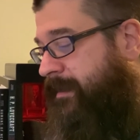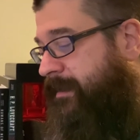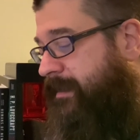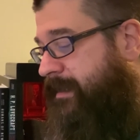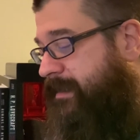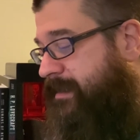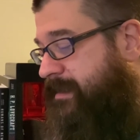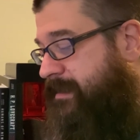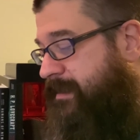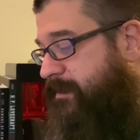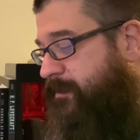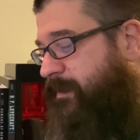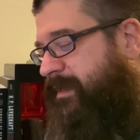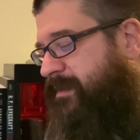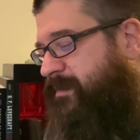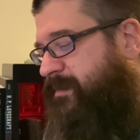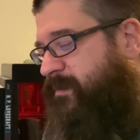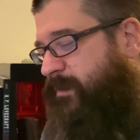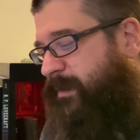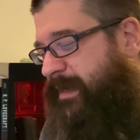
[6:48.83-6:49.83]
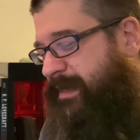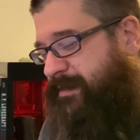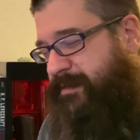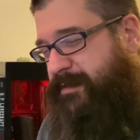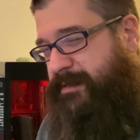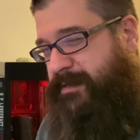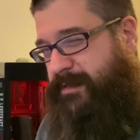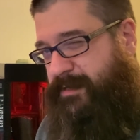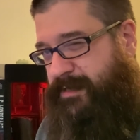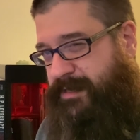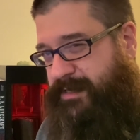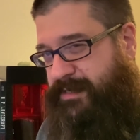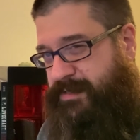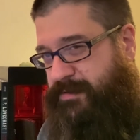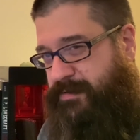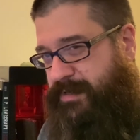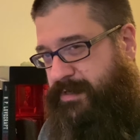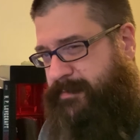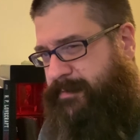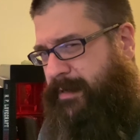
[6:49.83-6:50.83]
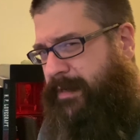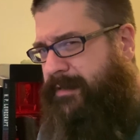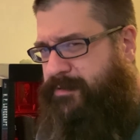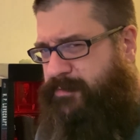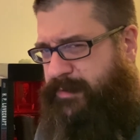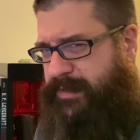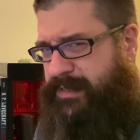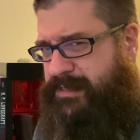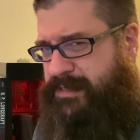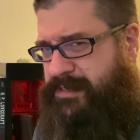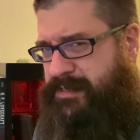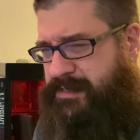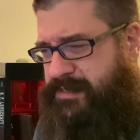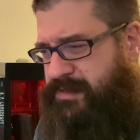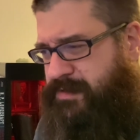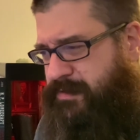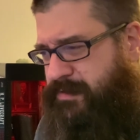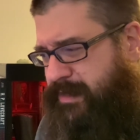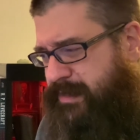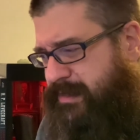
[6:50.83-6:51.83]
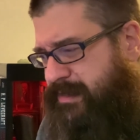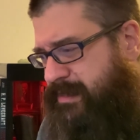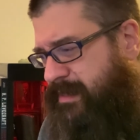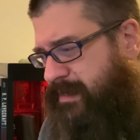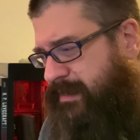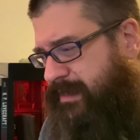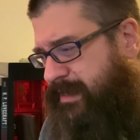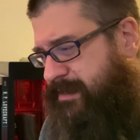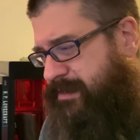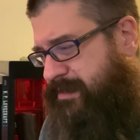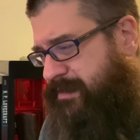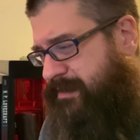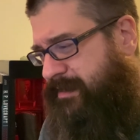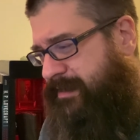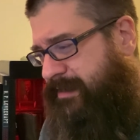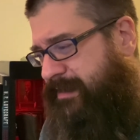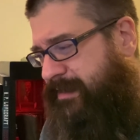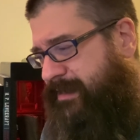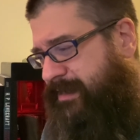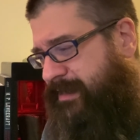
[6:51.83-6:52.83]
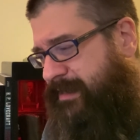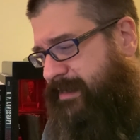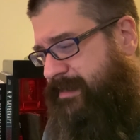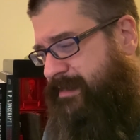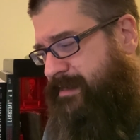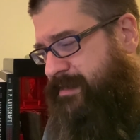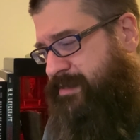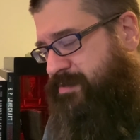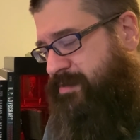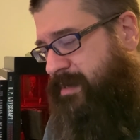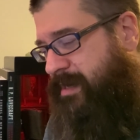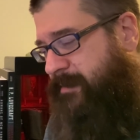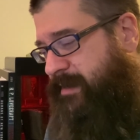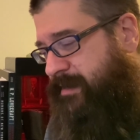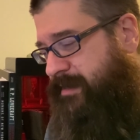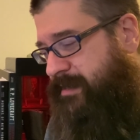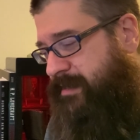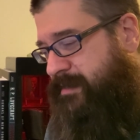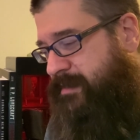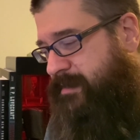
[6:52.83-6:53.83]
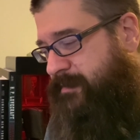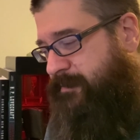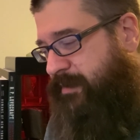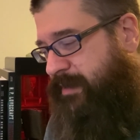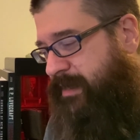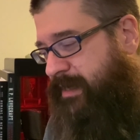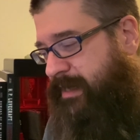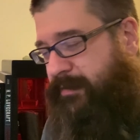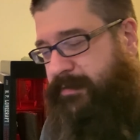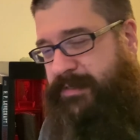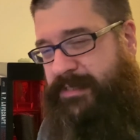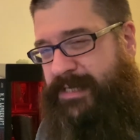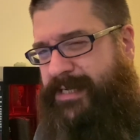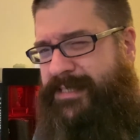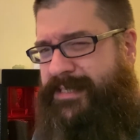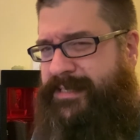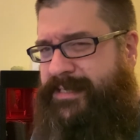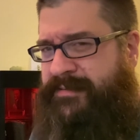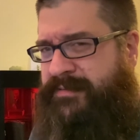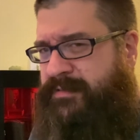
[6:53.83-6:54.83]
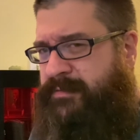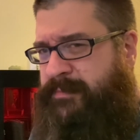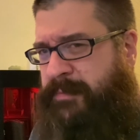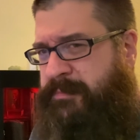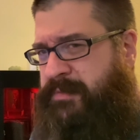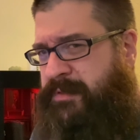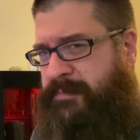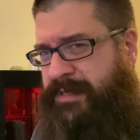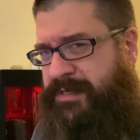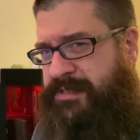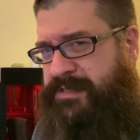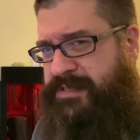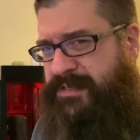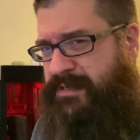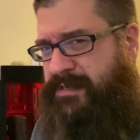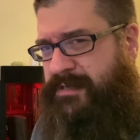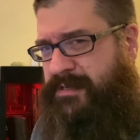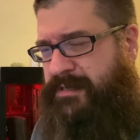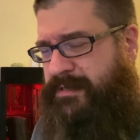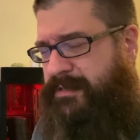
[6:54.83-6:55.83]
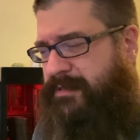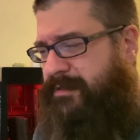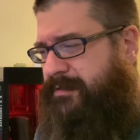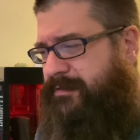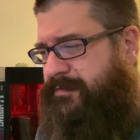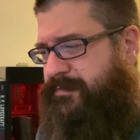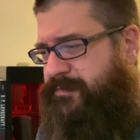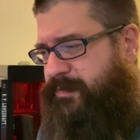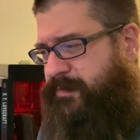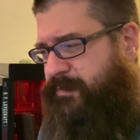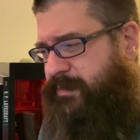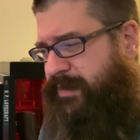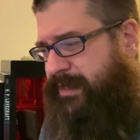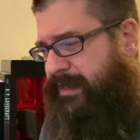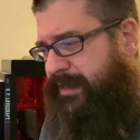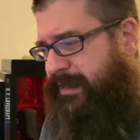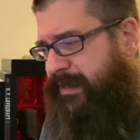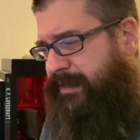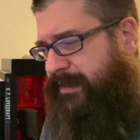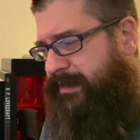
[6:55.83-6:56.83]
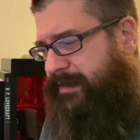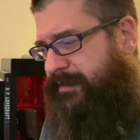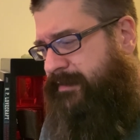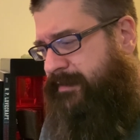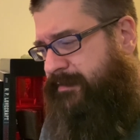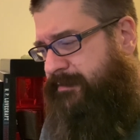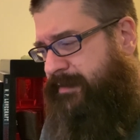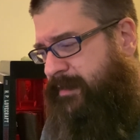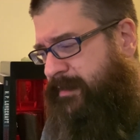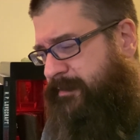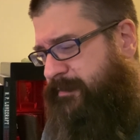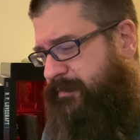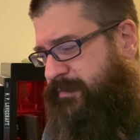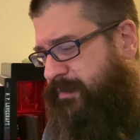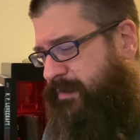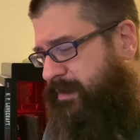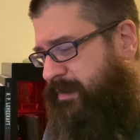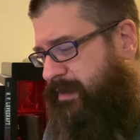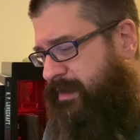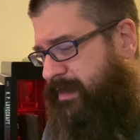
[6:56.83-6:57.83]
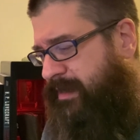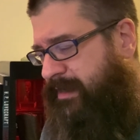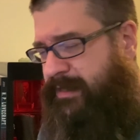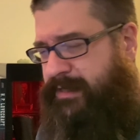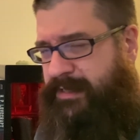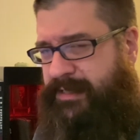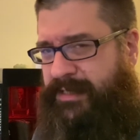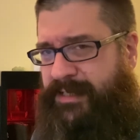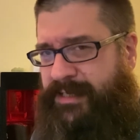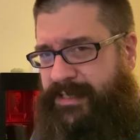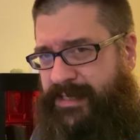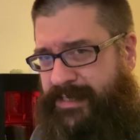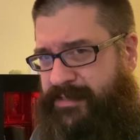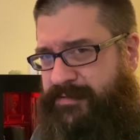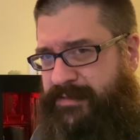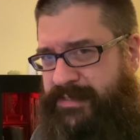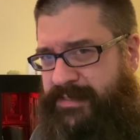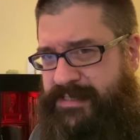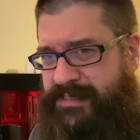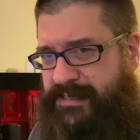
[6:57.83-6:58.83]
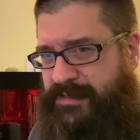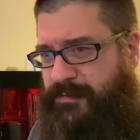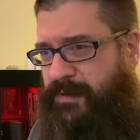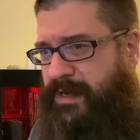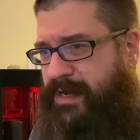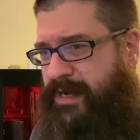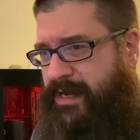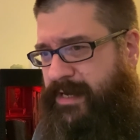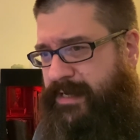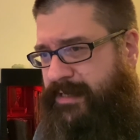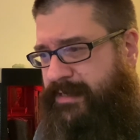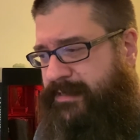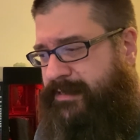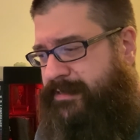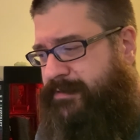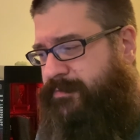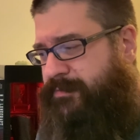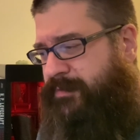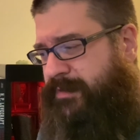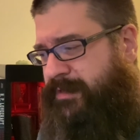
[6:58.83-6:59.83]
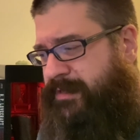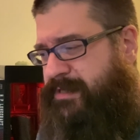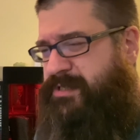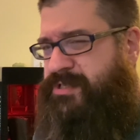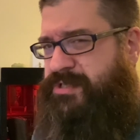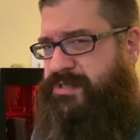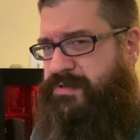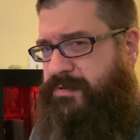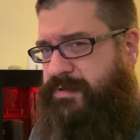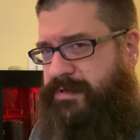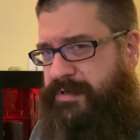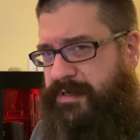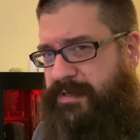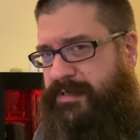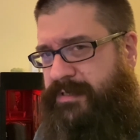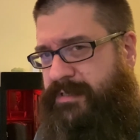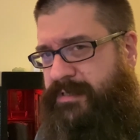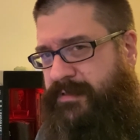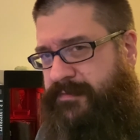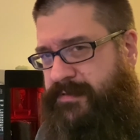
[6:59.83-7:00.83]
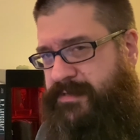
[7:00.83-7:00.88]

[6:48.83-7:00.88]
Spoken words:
Let's see, one of the weaker stories, probably the weakest story in this collection, Strawberry Spring, which I didn't remember much at all from when I had read it before, and I can really see why. It's one of the shorter of the